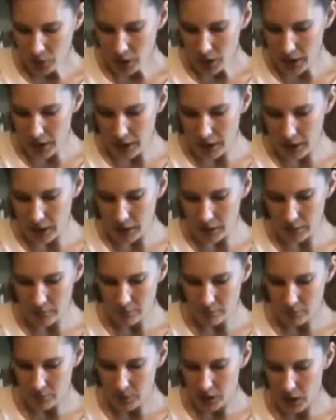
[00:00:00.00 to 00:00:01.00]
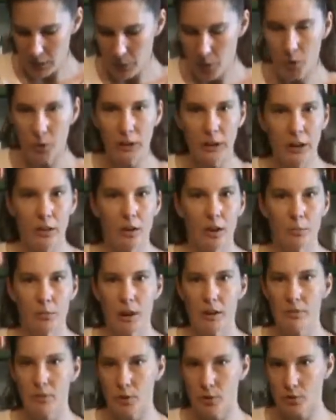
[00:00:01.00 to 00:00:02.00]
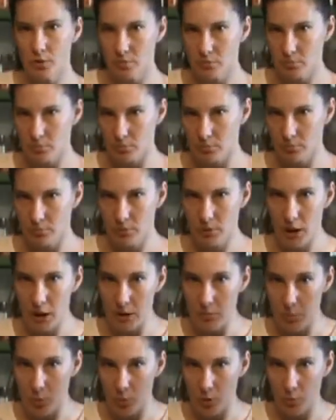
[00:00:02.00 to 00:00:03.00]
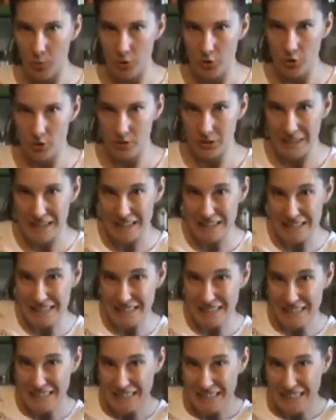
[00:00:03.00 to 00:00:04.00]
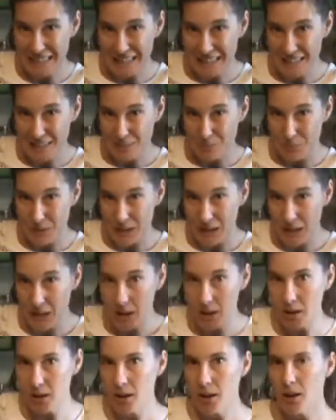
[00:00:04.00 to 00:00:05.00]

and I'm only on my first cutting board, which is like this big,